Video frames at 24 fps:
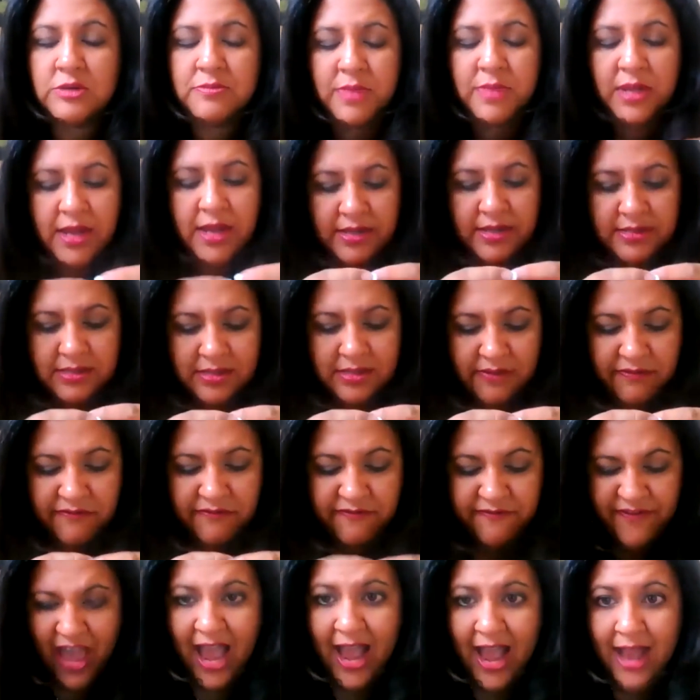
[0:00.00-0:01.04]
because the
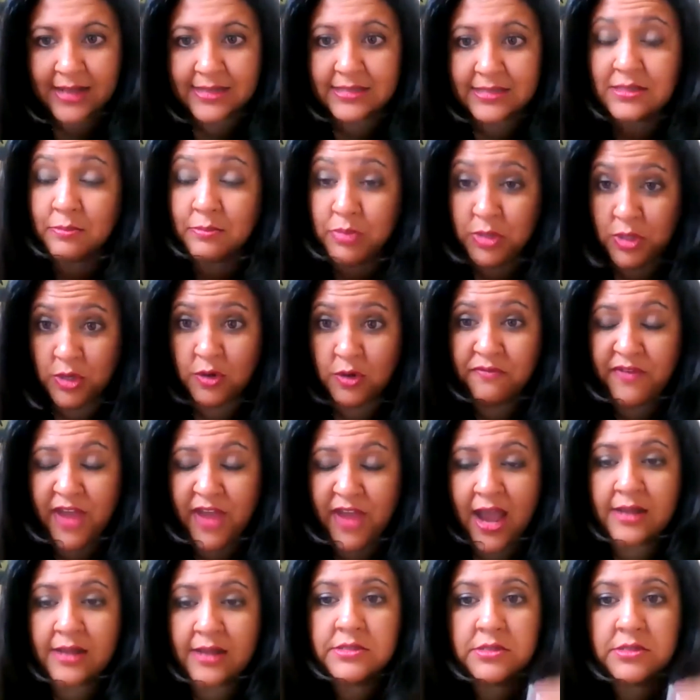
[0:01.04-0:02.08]
facts, the pure
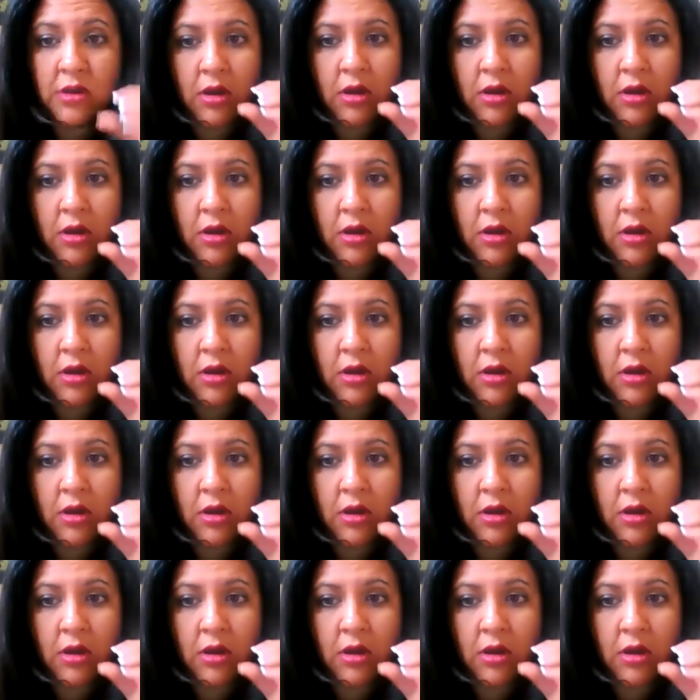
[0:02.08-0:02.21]
facts,